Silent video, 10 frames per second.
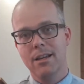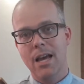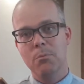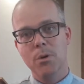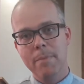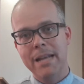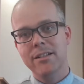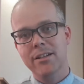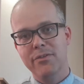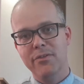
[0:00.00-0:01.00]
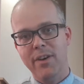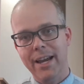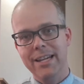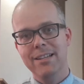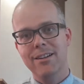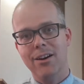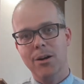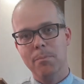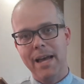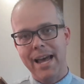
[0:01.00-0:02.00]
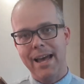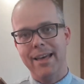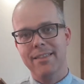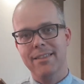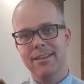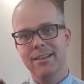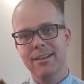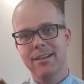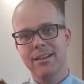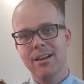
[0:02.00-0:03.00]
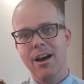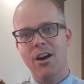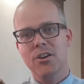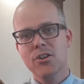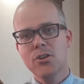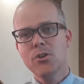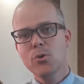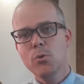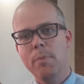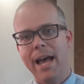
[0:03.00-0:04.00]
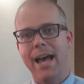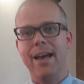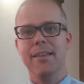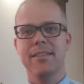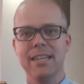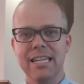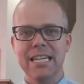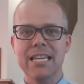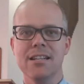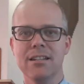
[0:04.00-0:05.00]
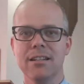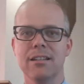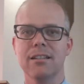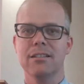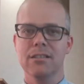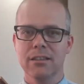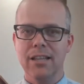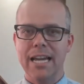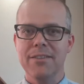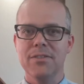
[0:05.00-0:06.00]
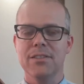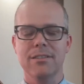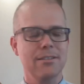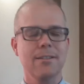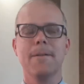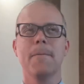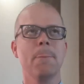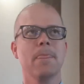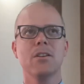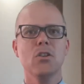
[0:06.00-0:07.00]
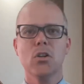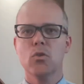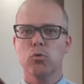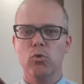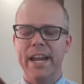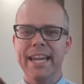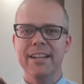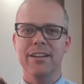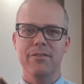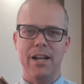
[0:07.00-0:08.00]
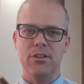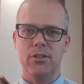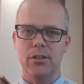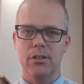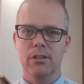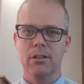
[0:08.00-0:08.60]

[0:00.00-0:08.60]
And we're meant to find our path, our new path in life's grand adventure